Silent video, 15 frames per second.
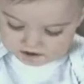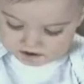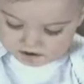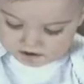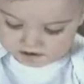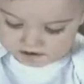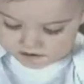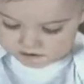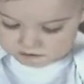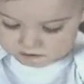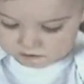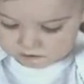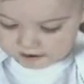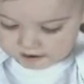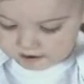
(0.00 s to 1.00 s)
Oh, wait.
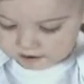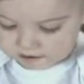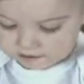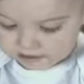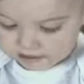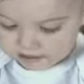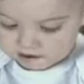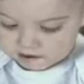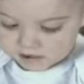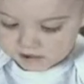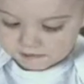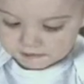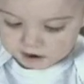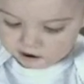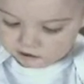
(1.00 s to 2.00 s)
Oh, hang on.
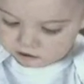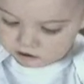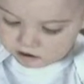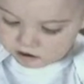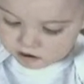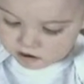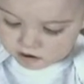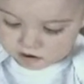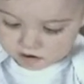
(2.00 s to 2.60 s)
Getting email.